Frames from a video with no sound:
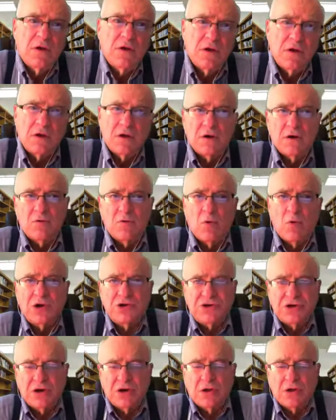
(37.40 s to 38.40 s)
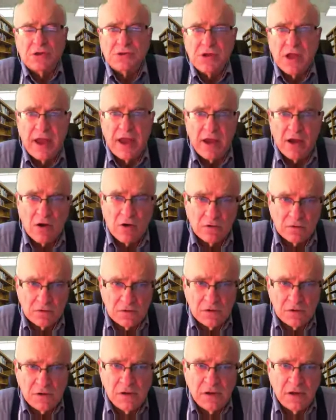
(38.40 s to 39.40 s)
watching us now
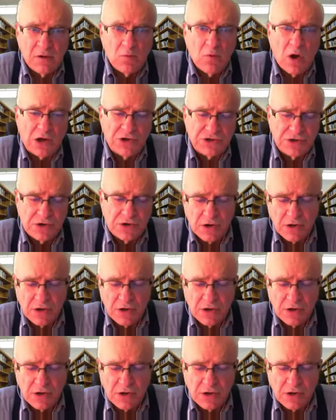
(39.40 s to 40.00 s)
and watching